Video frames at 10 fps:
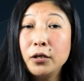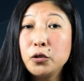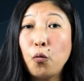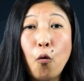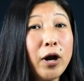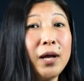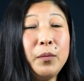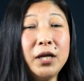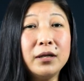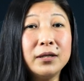So what I
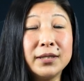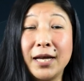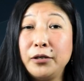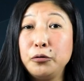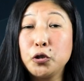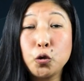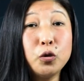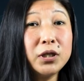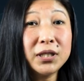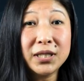mean is that you sow
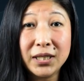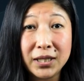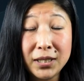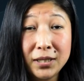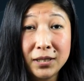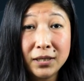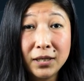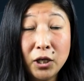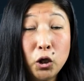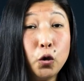the seed
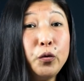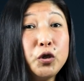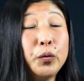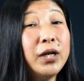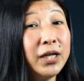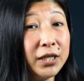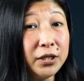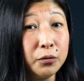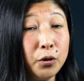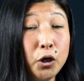which will lead
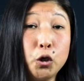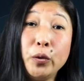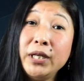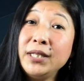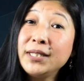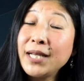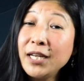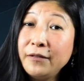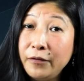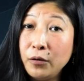you to an
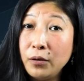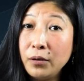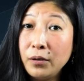insightful